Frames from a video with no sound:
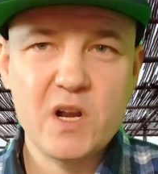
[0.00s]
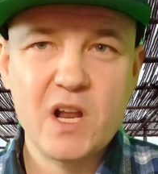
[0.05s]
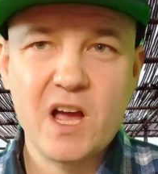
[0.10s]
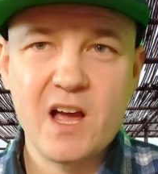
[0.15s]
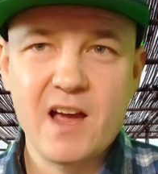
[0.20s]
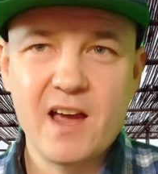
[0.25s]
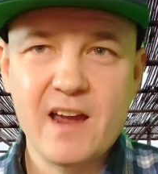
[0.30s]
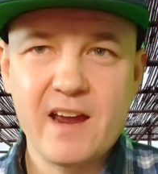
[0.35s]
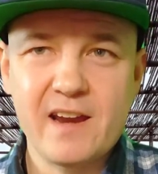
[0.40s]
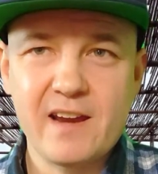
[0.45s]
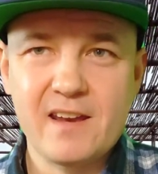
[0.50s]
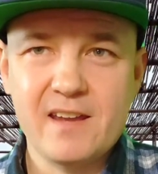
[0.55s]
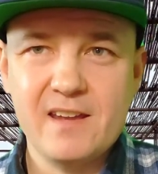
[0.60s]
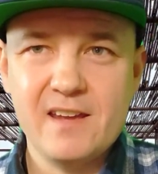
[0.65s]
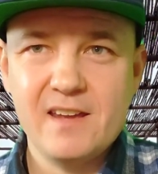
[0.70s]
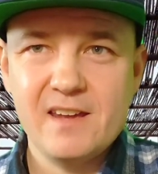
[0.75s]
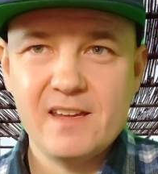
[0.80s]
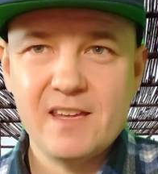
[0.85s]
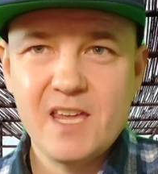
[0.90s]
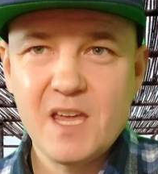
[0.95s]
nine,
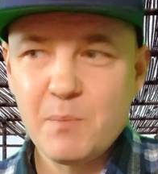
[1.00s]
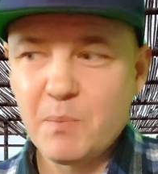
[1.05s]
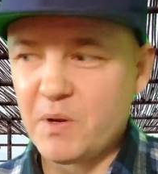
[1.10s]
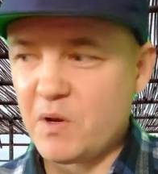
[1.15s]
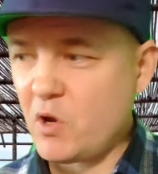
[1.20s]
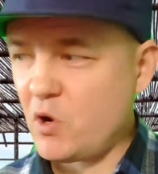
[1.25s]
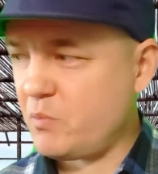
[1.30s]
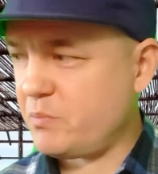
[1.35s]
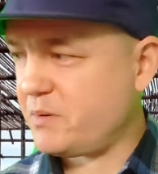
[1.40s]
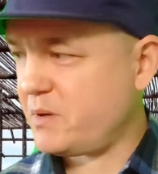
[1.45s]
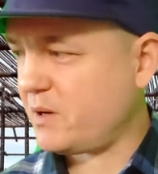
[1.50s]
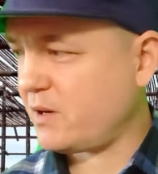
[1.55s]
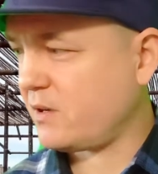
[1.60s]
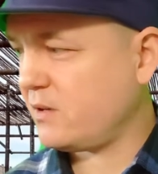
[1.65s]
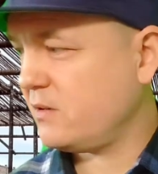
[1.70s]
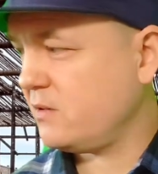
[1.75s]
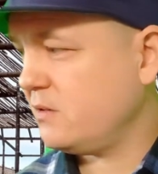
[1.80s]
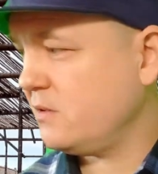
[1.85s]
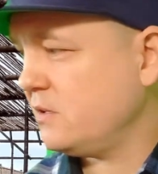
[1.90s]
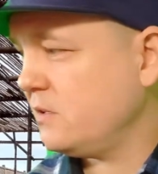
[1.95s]
keep a notebook.
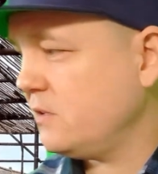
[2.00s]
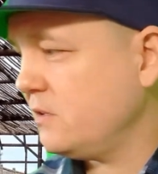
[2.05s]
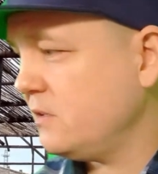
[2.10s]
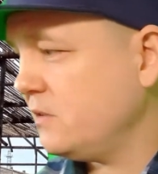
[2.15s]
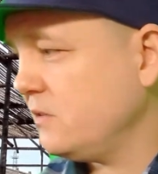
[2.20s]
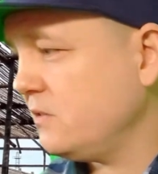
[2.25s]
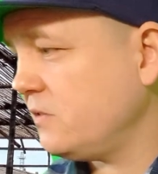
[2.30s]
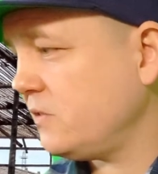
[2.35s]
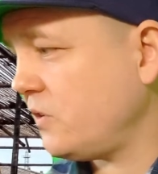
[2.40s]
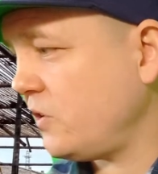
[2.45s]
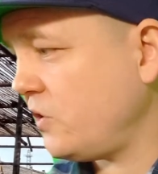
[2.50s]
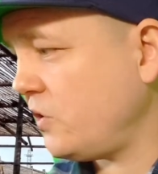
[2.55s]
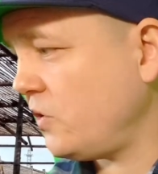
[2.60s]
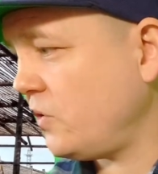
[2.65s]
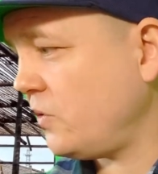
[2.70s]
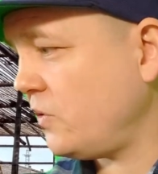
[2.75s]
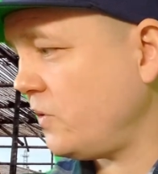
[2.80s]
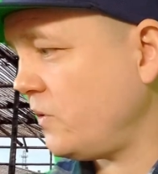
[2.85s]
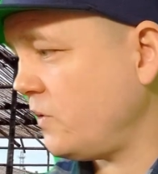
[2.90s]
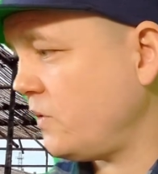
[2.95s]

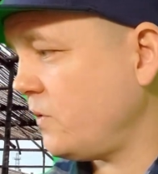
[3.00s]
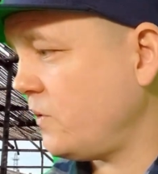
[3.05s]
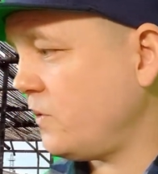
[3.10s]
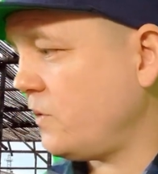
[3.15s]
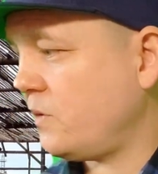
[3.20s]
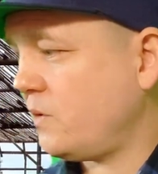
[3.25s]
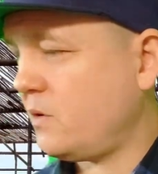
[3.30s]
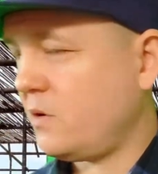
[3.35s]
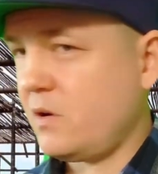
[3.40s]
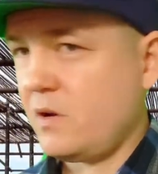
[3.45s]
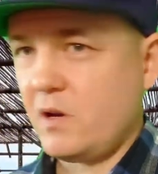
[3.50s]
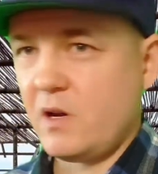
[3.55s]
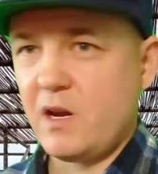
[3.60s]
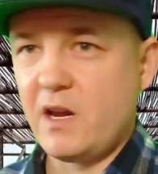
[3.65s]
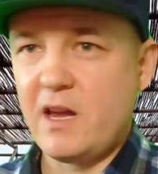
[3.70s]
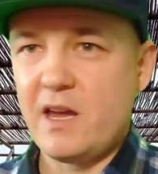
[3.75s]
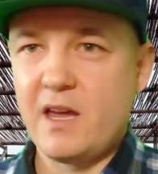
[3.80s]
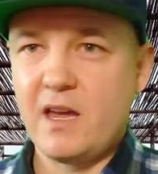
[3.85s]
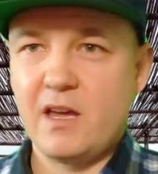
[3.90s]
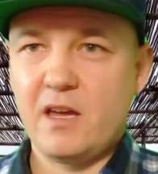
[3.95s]
So I
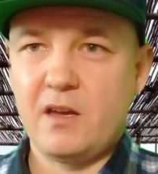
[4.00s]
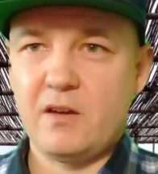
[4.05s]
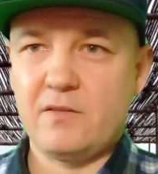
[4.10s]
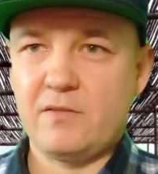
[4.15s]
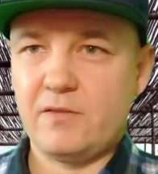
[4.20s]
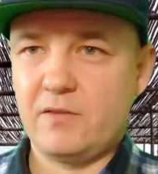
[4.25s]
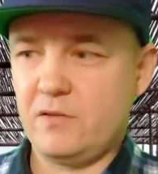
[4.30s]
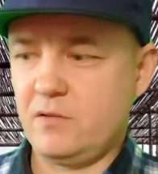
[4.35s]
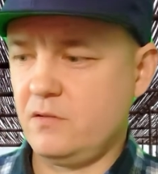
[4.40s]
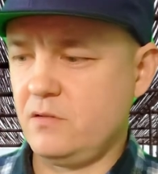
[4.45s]
have